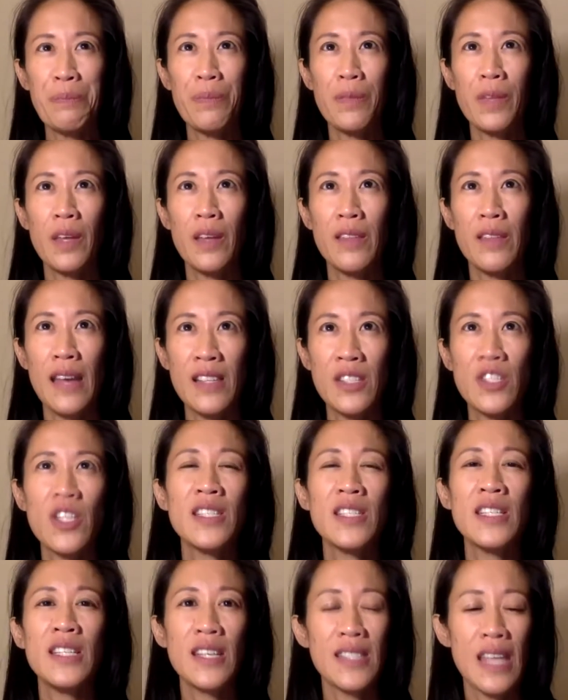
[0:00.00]
that's
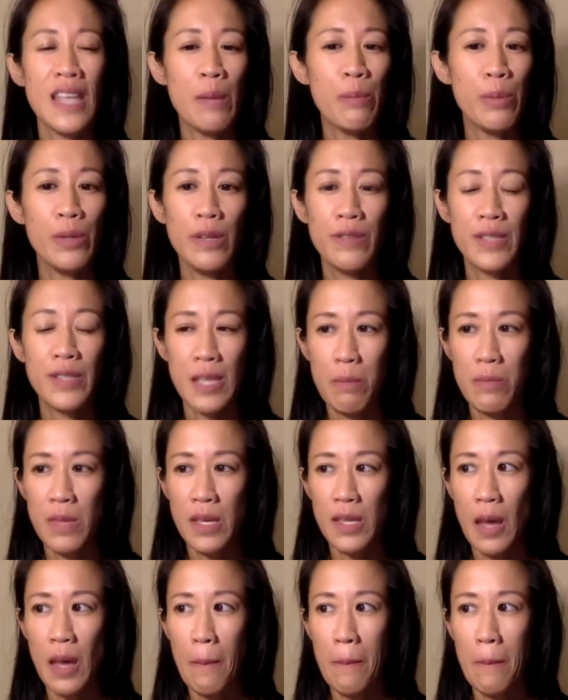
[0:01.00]
just an example of something
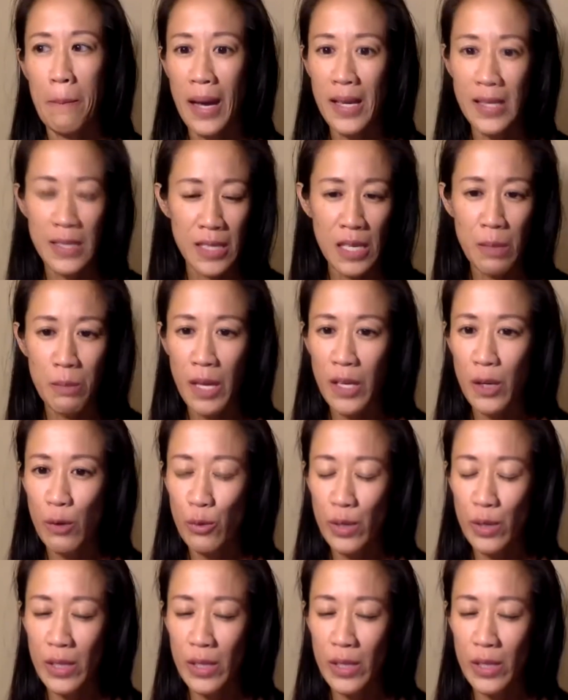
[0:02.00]
that might seem like a really